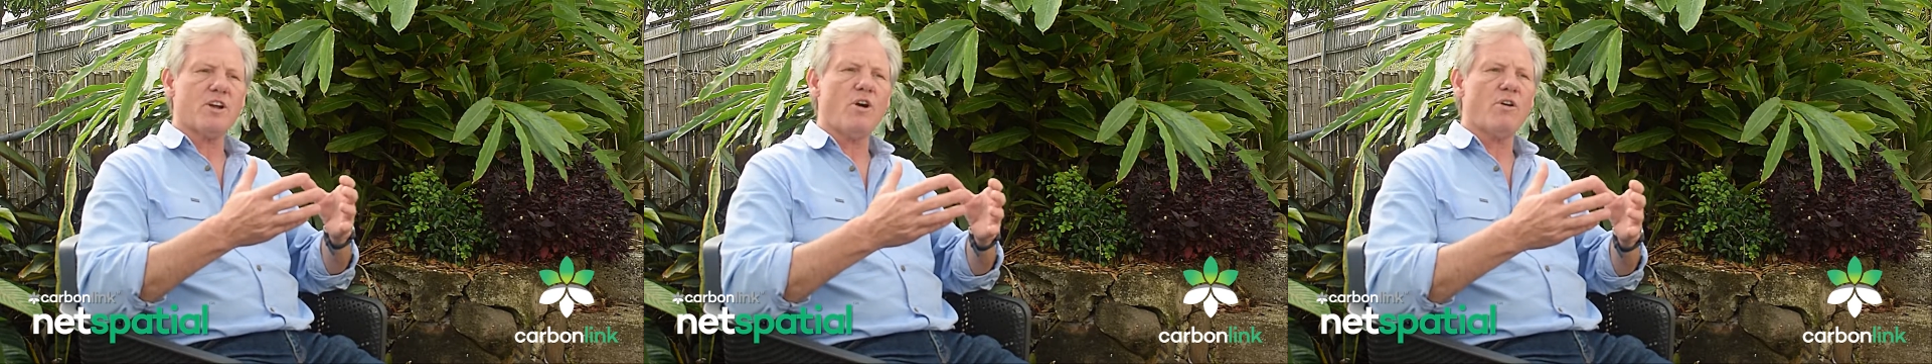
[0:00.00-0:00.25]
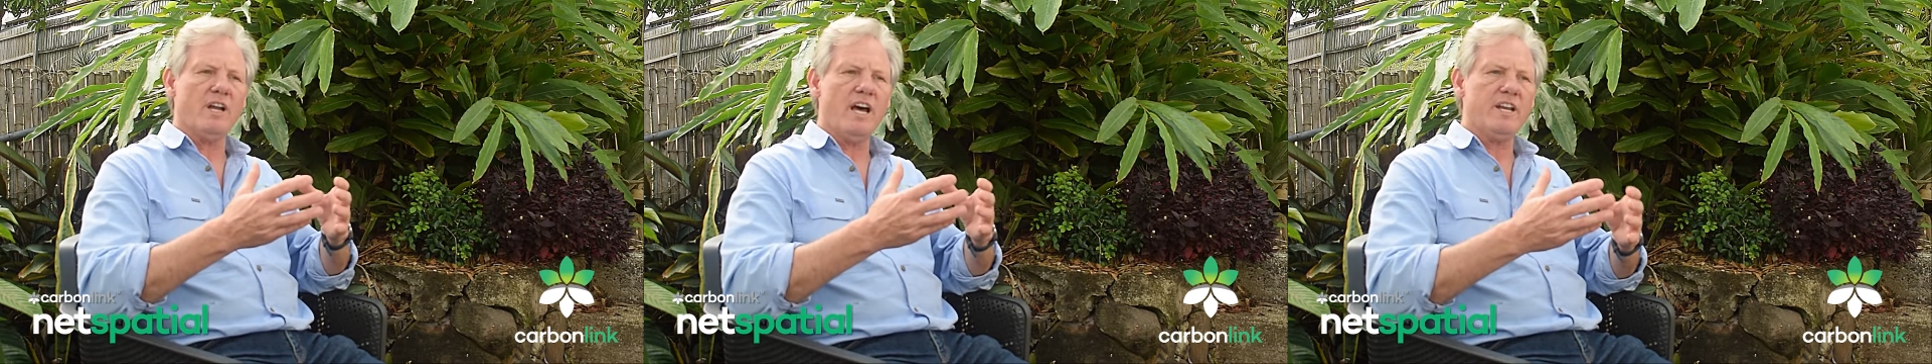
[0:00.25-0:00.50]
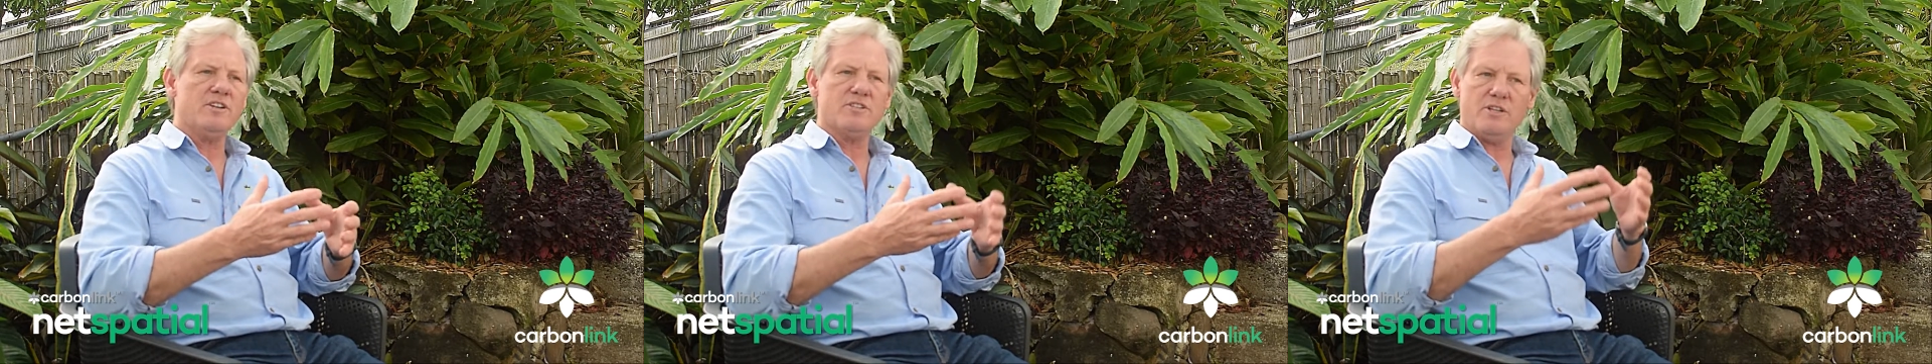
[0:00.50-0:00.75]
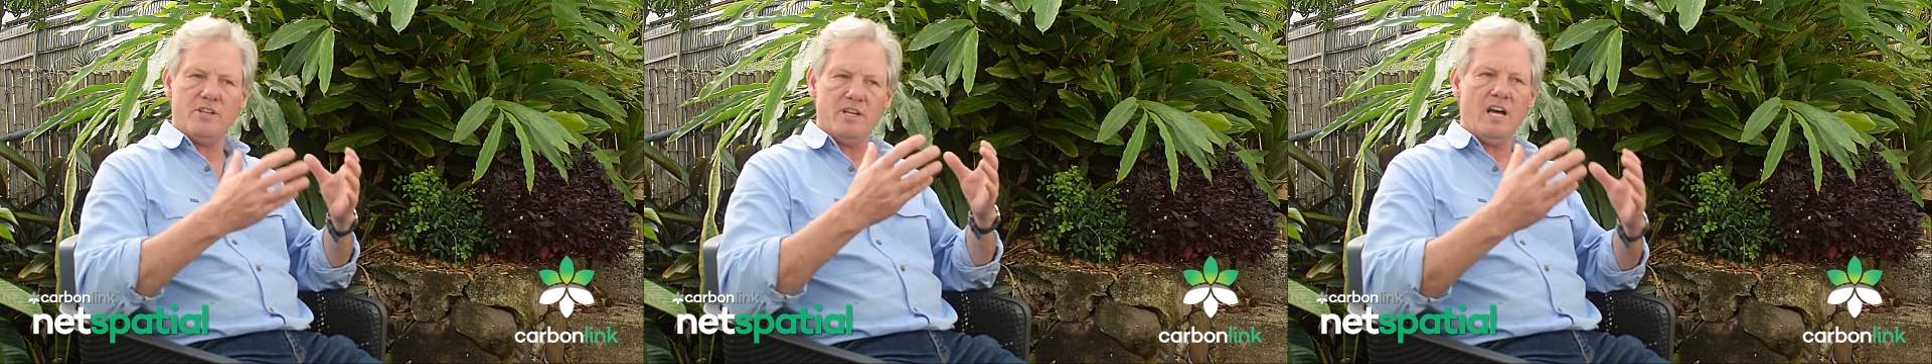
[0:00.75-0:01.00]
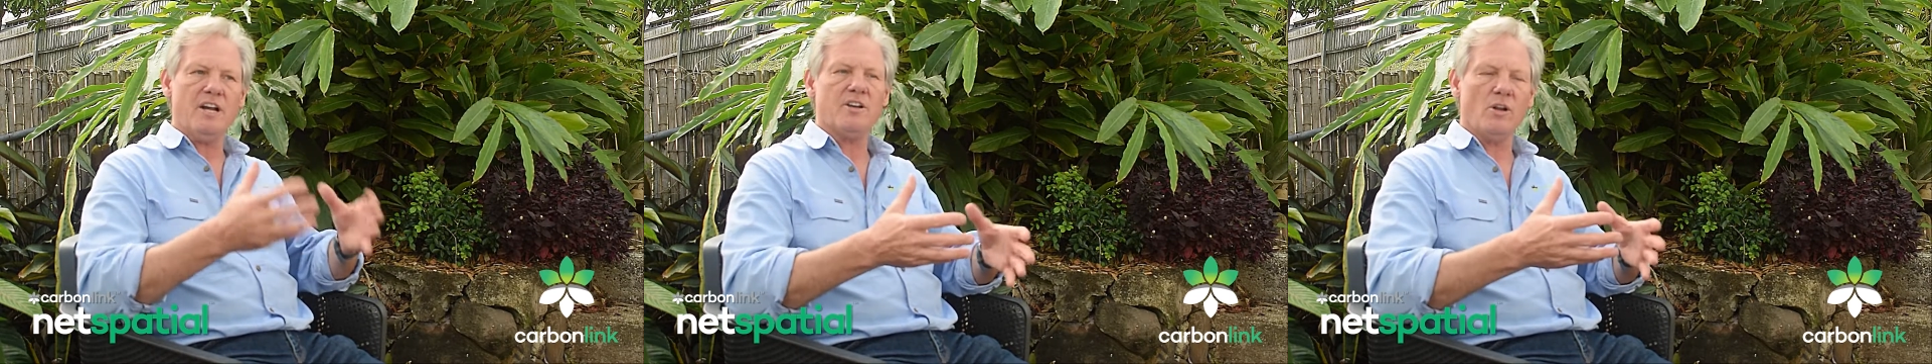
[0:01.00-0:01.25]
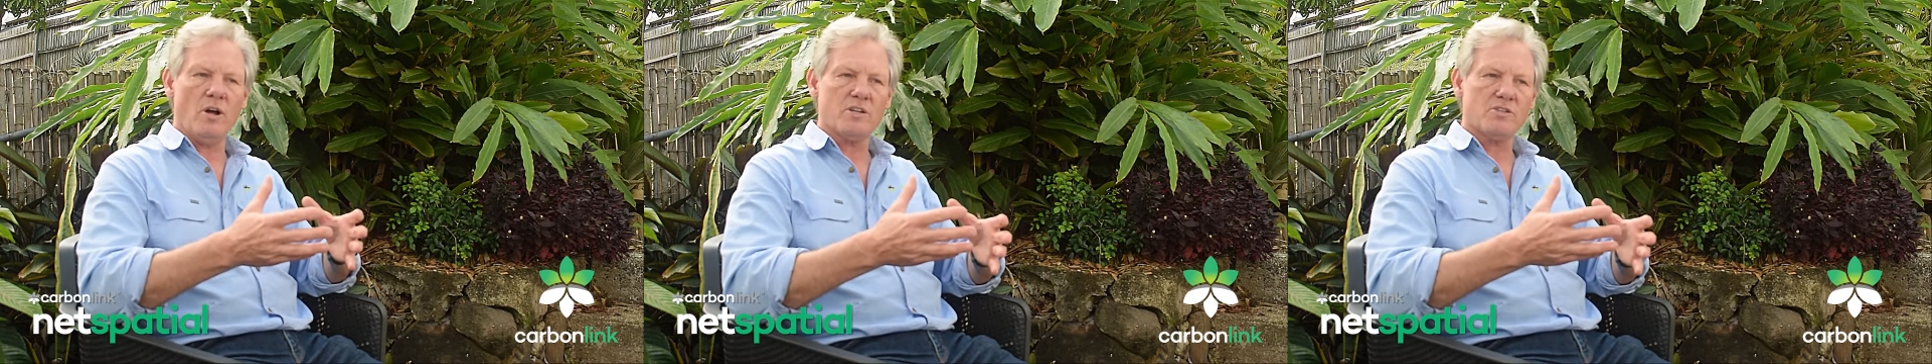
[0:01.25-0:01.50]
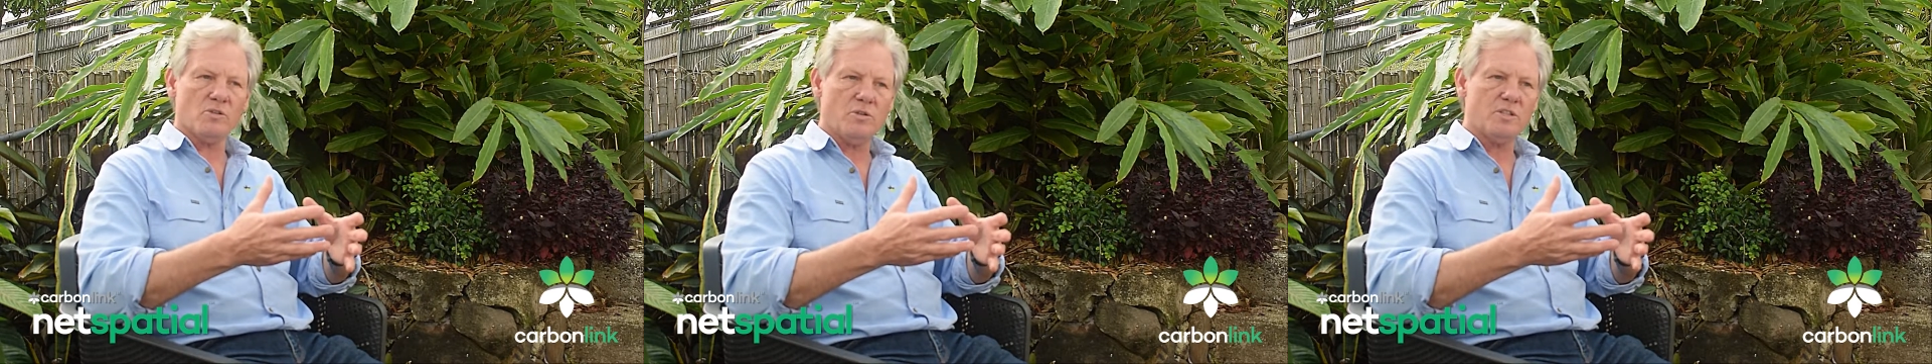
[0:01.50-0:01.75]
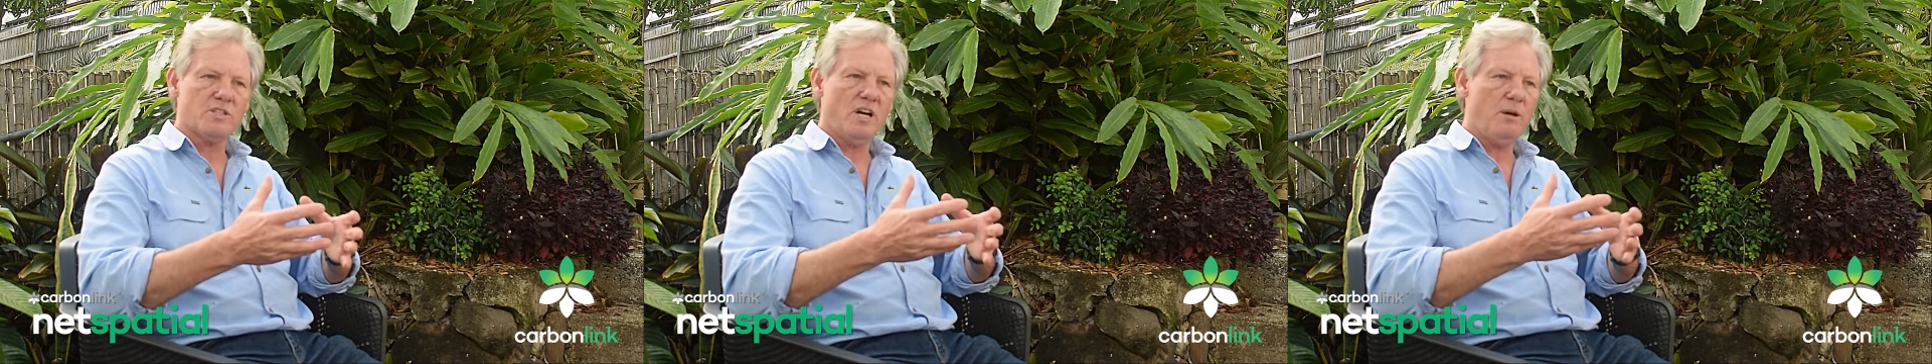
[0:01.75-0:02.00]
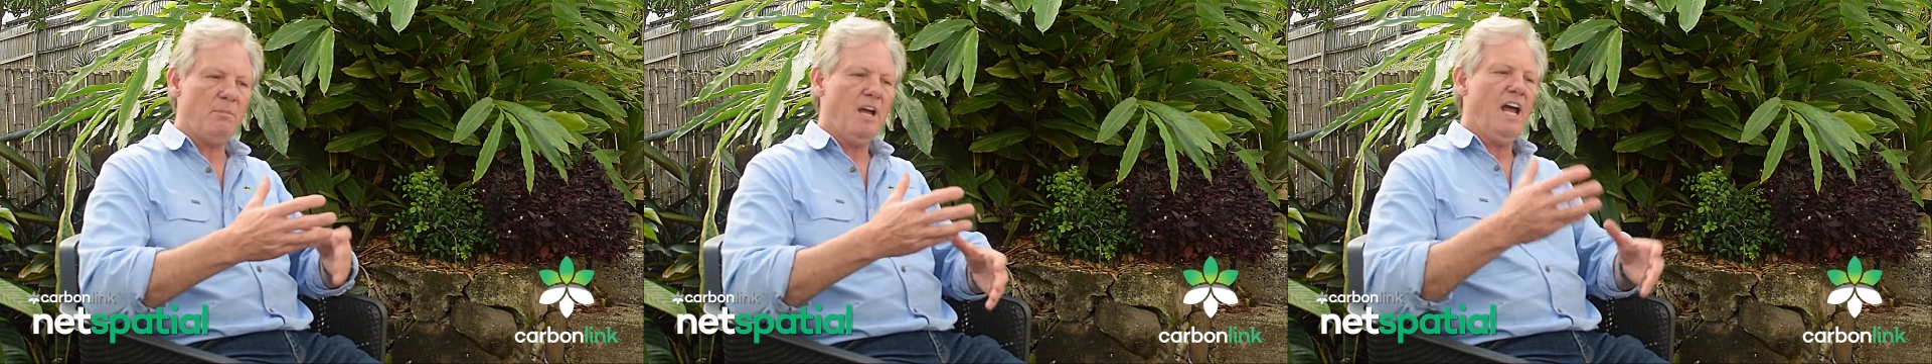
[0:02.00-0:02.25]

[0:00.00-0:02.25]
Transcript: correlated to the underlying soil type